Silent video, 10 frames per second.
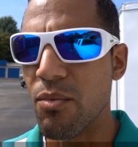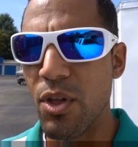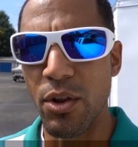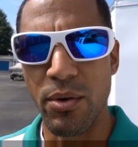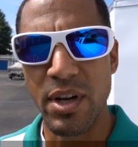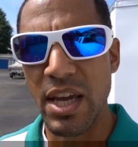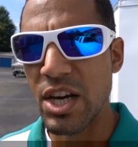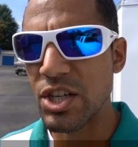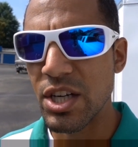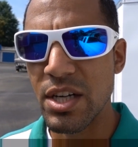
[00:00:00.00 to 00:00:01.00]
the
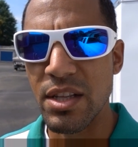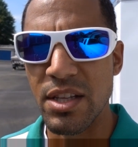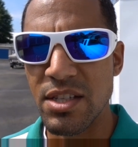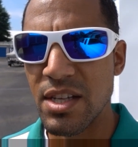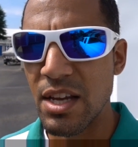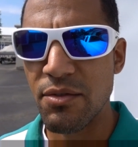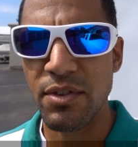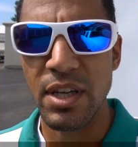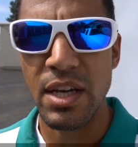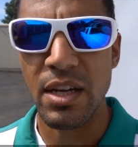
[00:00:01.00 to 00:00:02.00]
location and the
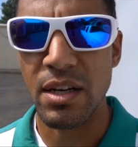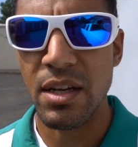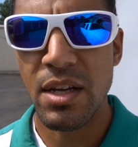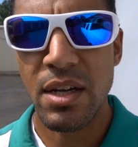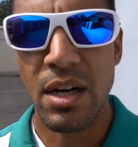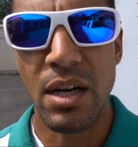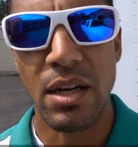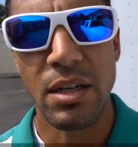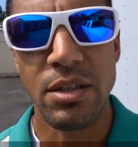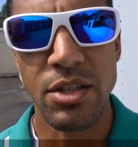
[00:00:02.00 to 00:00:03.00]
safety and
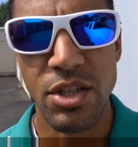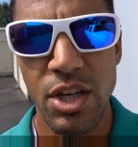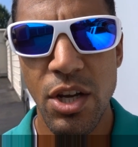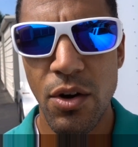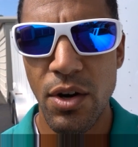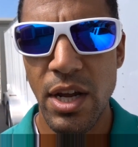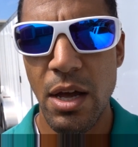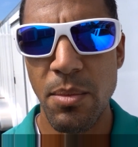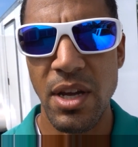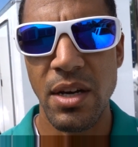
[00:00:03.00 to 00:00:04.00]
uh, the security
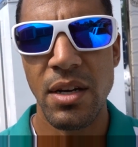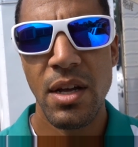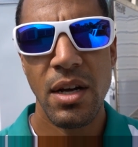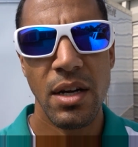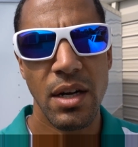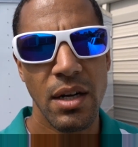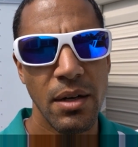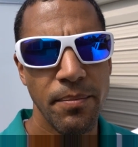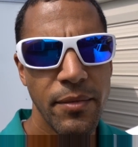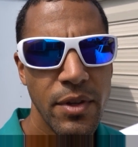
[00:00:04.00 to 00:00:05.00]
I mean um,